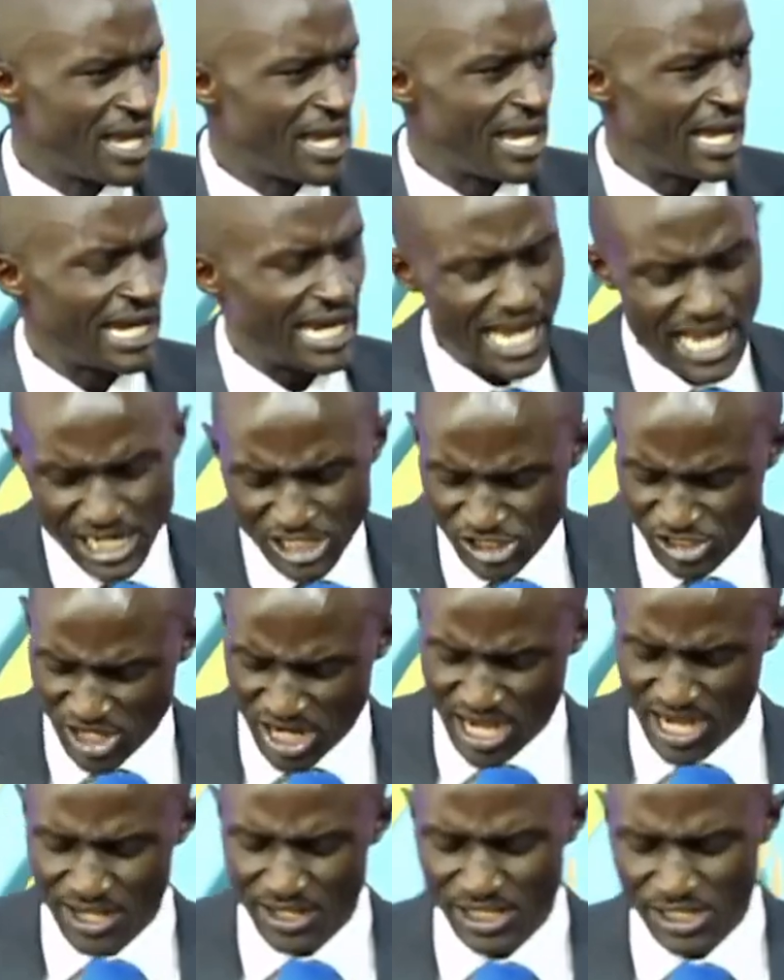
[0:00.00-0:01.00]

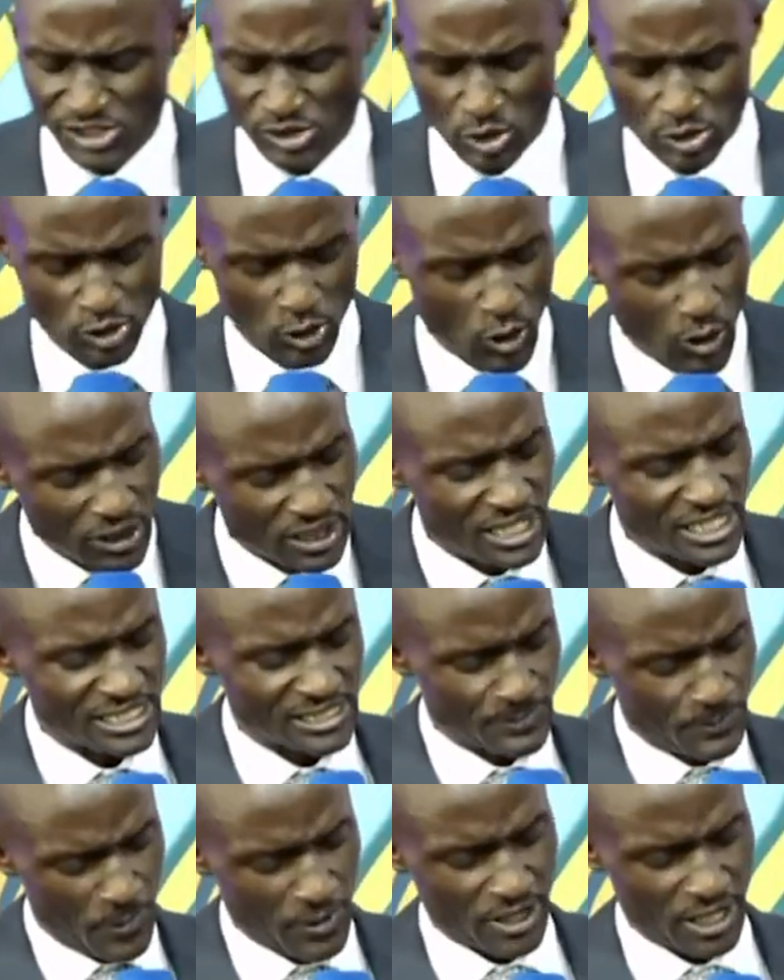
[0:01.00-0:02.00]
Elijah is not only
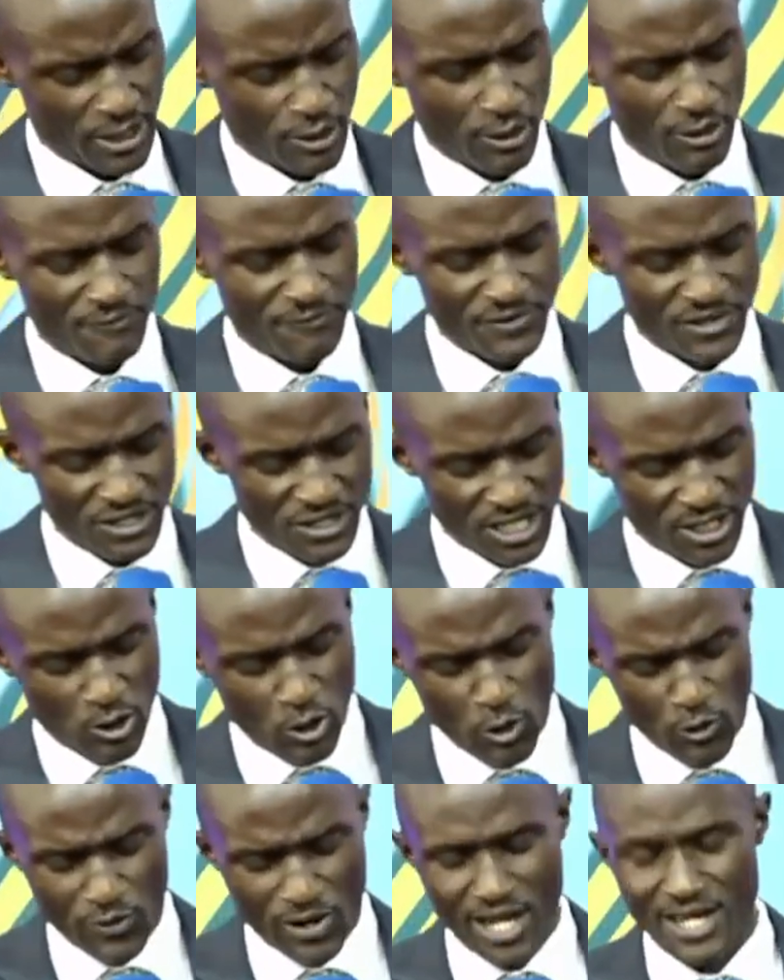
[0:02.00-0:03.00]
spoken of in the
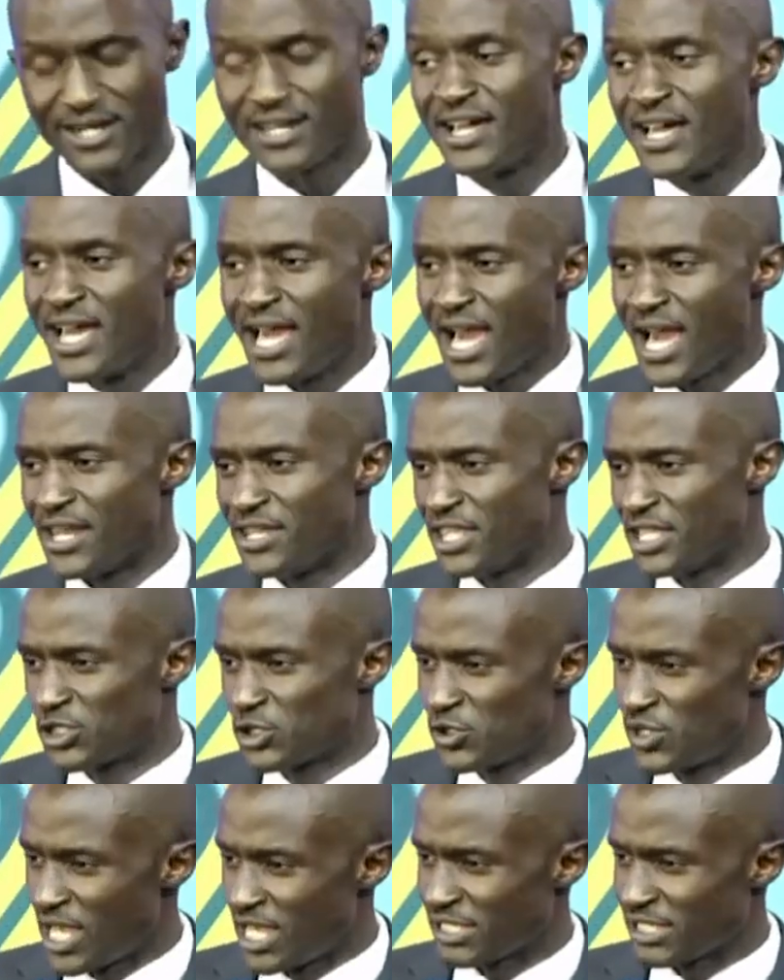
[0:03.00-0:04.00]
Quran and the
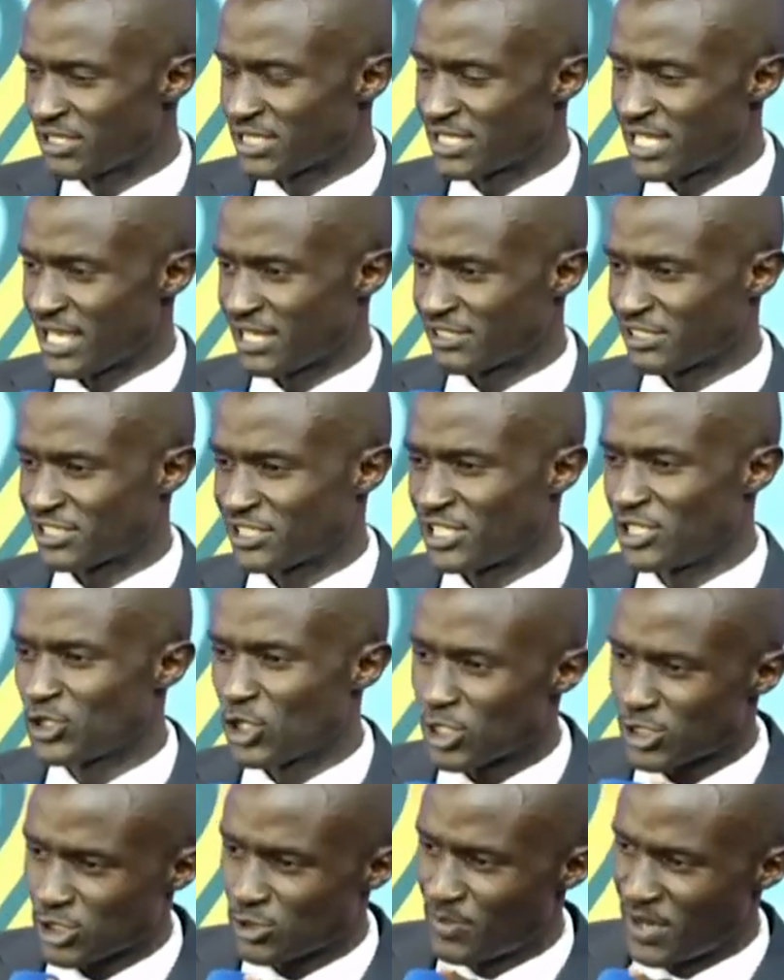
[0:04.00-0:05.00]
Judaism text, he's
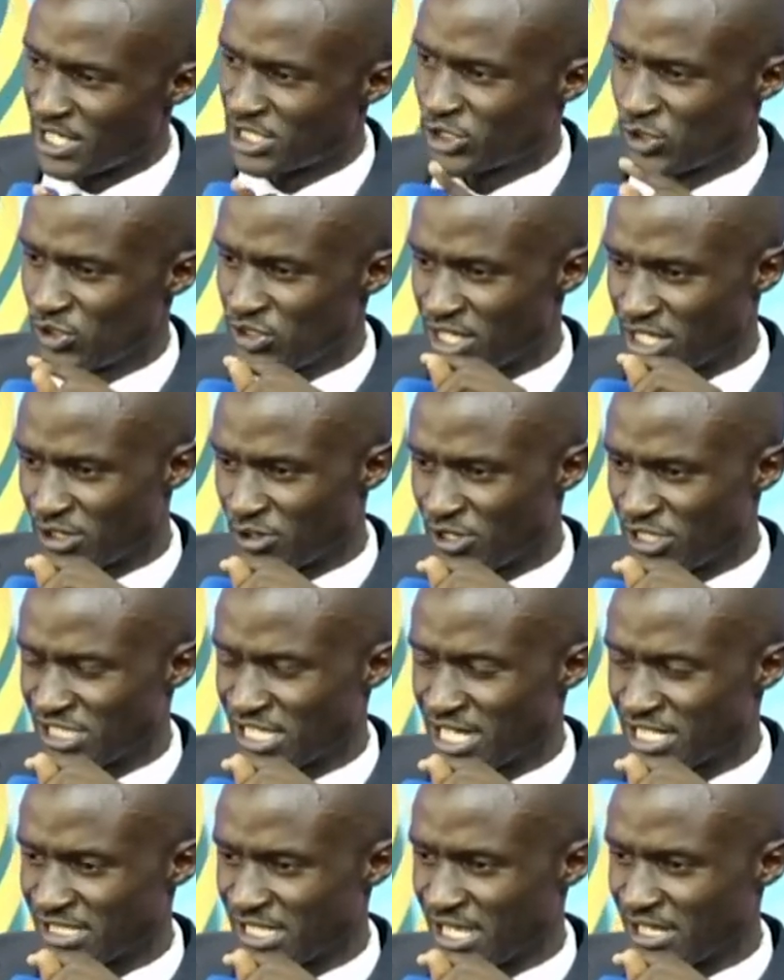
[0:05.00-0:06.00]
also mentioned the
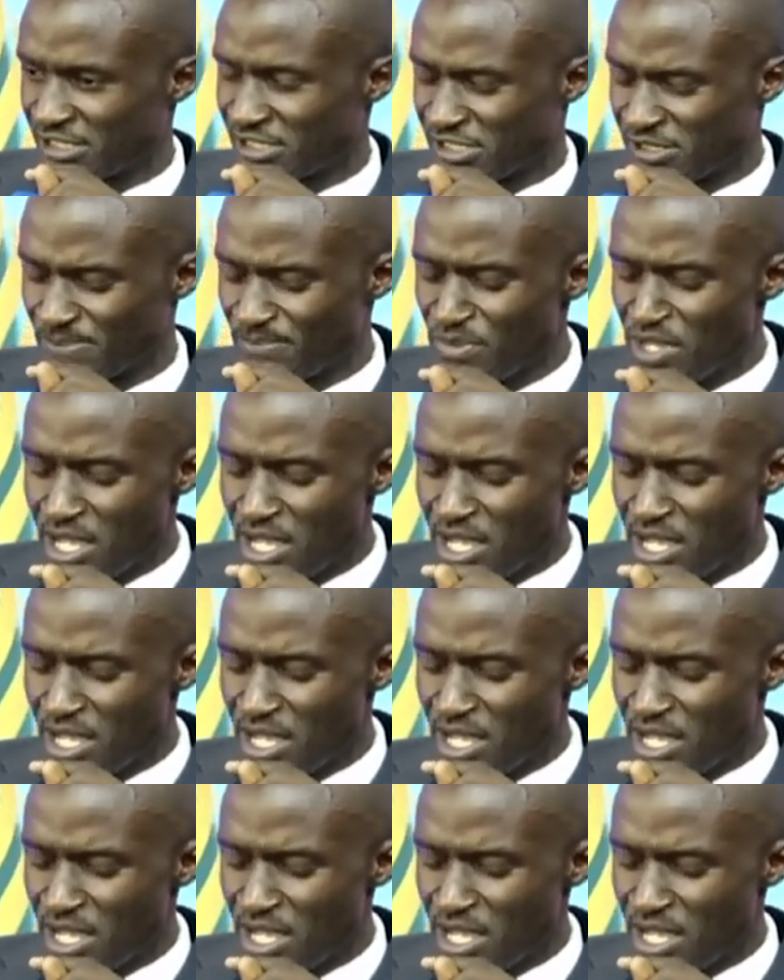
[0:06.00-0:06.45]
Christian text.